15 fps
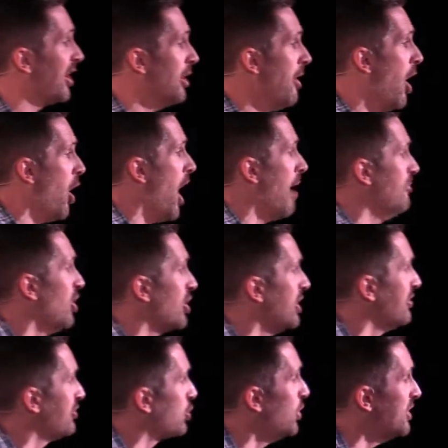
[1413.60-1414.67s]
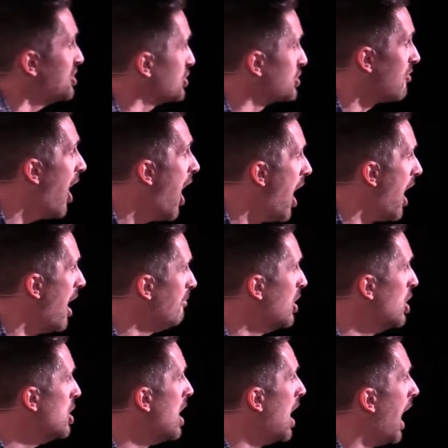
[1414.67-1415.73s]
I'm not going to twist your arm.
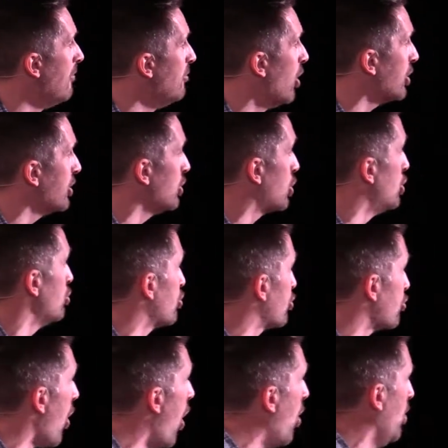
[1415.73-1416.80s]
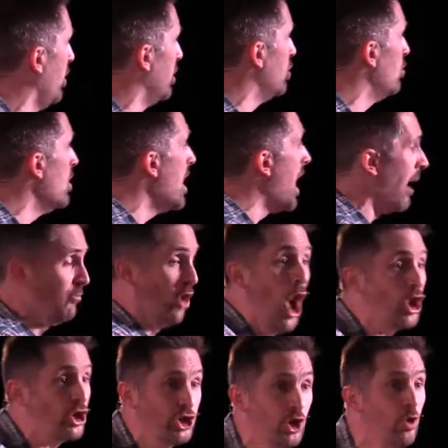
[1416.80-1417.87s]
I'm not going to control you. I'm
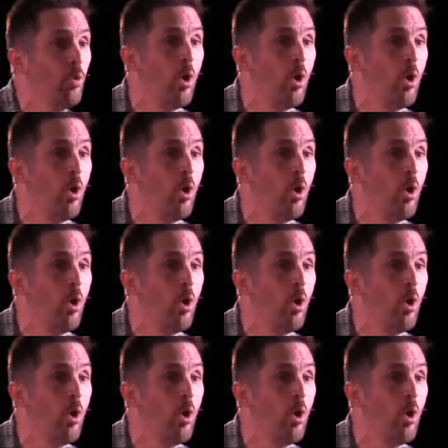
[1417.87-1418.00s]
not going to